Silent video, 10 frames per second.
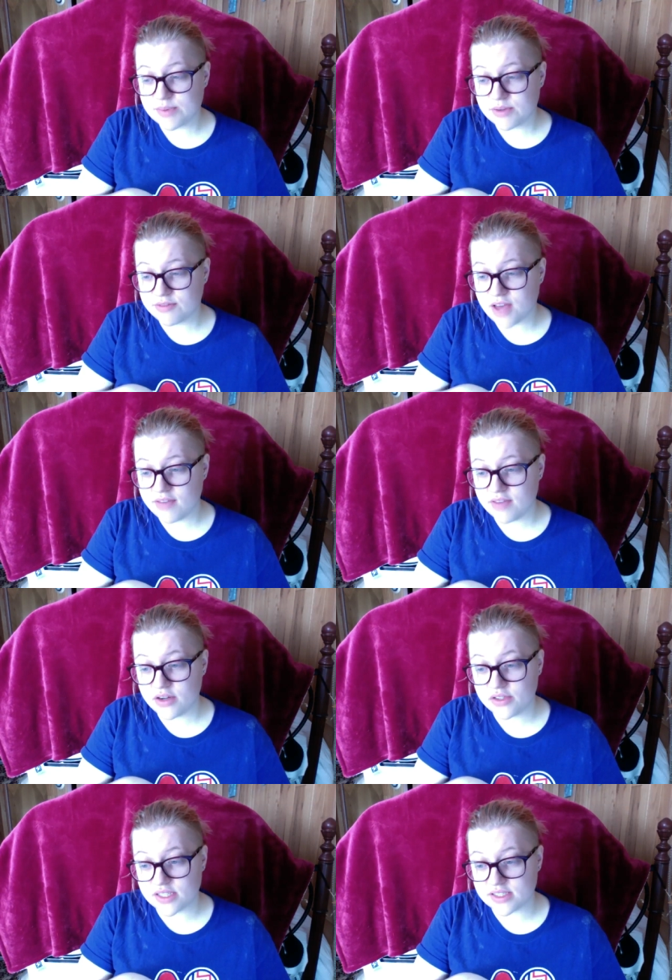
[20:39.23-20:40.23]
It's been
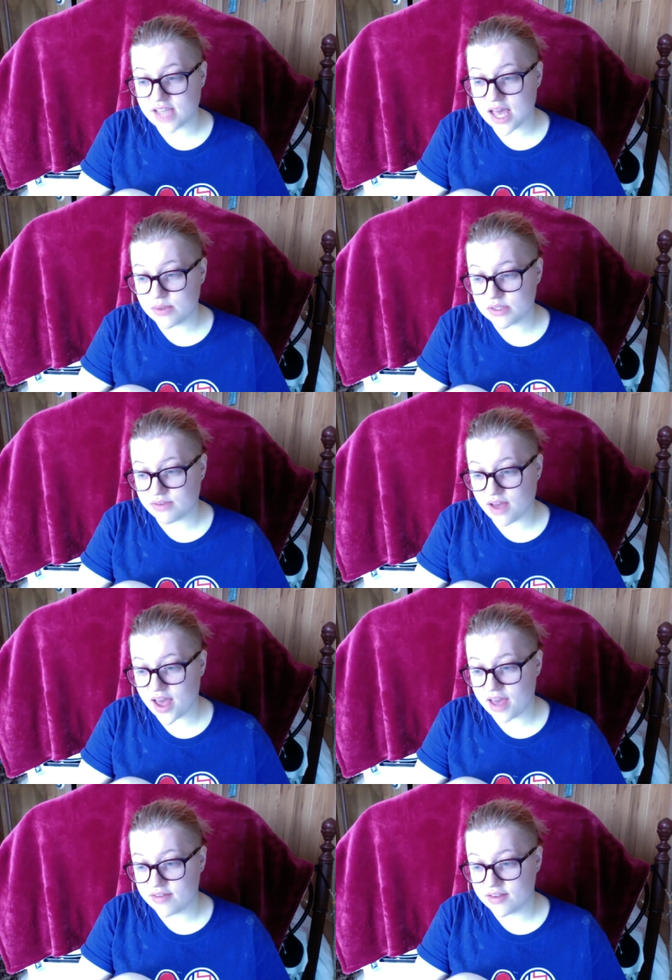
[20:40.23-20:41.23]
5 years since I was
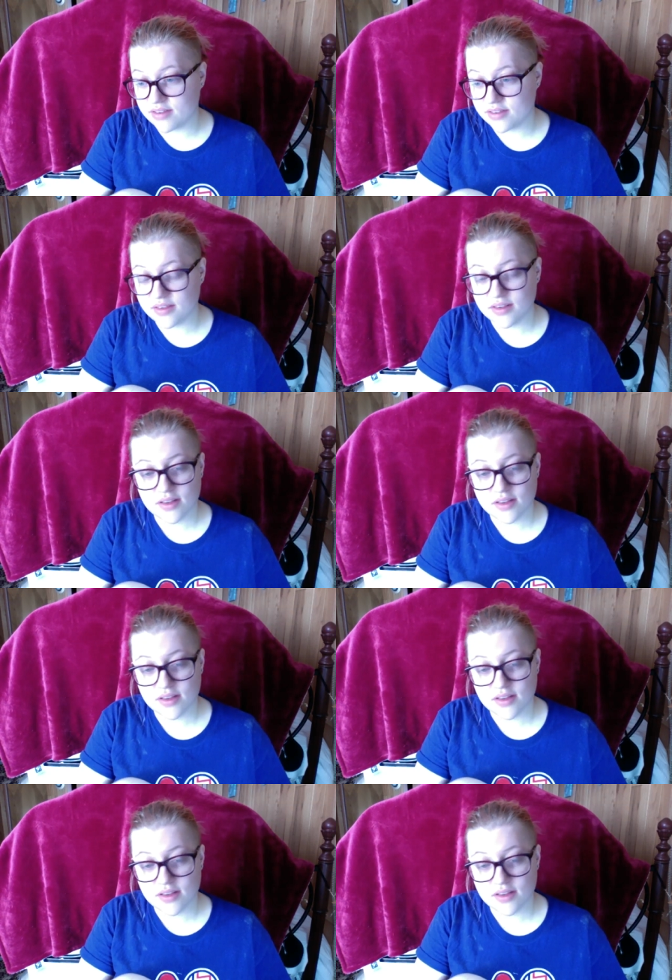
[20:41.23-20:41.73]
5.